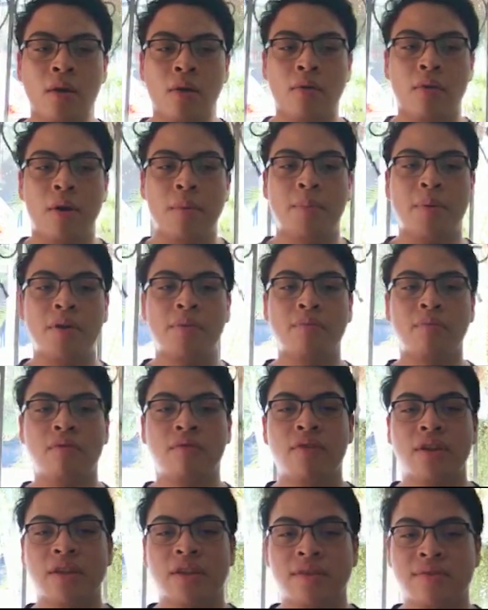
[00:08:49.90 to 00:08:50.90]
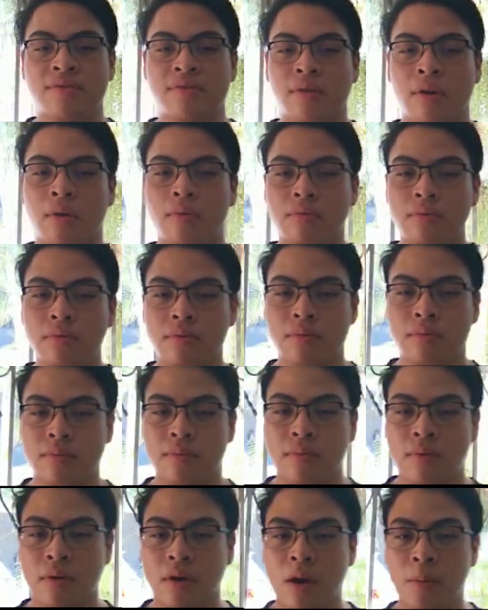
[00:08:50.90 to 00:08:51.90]
Rampant movement is so.
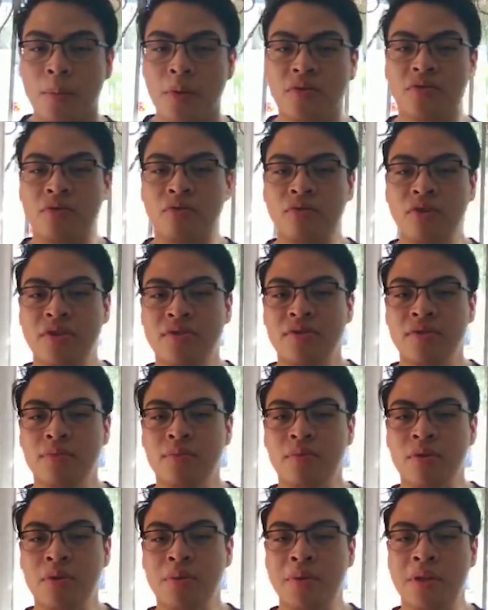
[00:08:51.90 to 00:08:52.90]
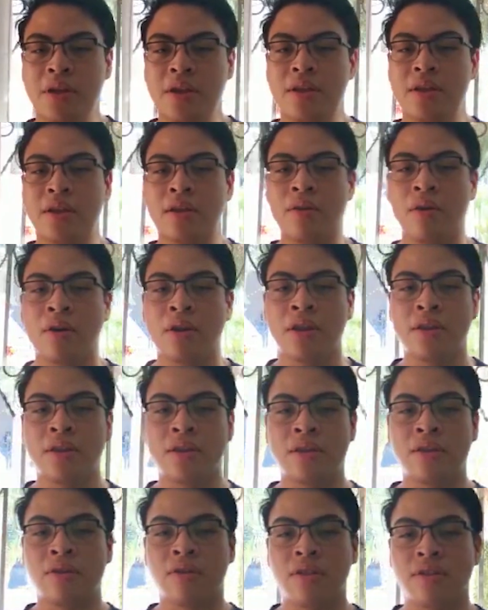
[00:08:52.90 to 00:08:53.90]
Opposite reason prevalent
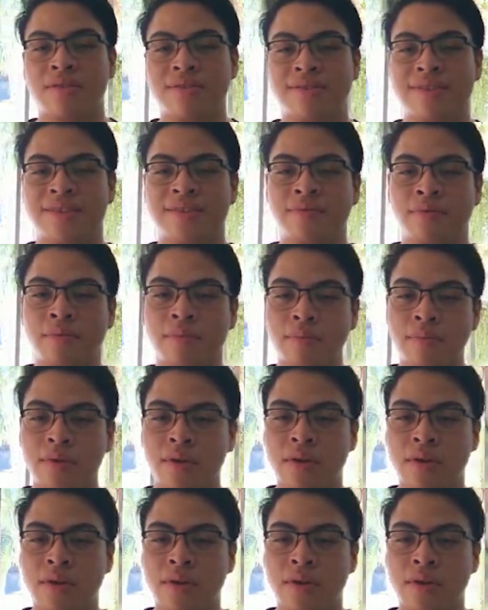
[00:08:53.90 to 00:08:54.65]
in Neoclassicism.